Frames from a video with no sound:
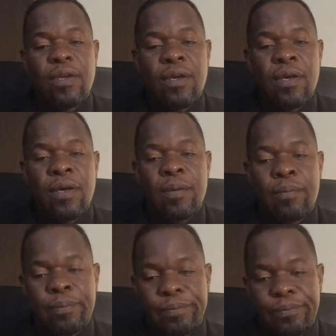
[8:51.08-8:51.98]

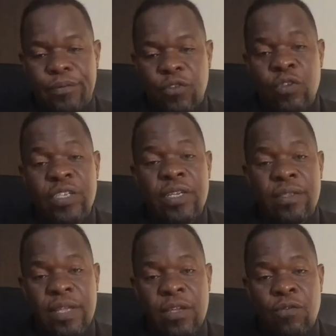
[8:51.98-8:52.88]
Um, once
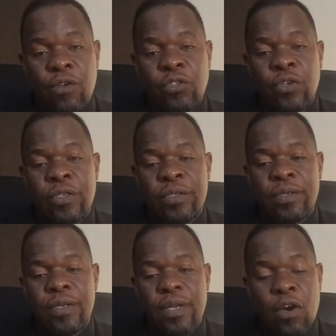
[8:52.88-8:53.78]
again, thank you for joining.
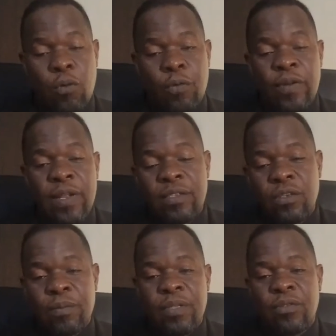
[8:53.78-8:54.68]
I hope you learned
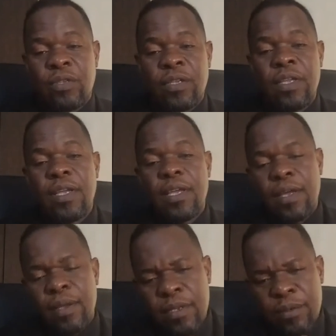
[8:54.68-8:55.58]
something today.
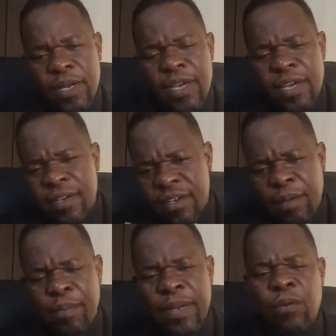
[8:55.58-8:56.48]
And try and
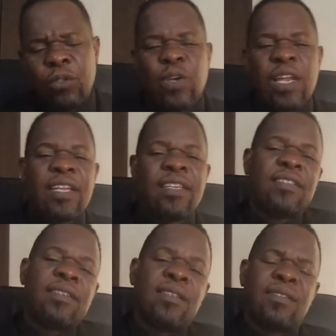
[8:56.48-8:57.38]
apply what you are
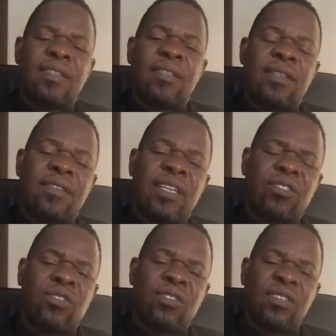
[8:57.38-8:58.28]
learning in this, in this
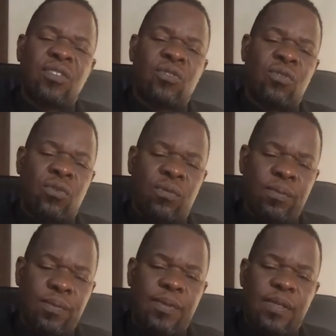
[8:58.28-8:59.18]
lecture series to your
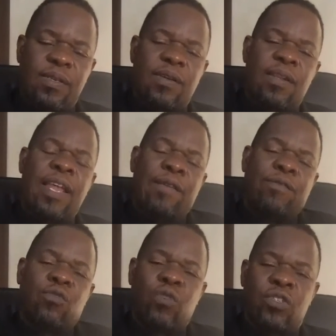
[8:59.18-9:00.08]
life
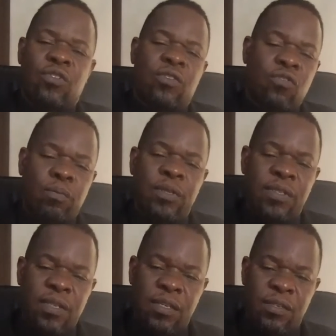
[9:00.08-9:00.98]
situations, your
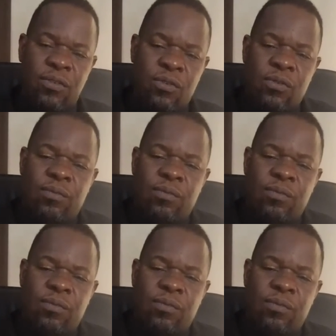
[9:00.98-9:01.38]
business, your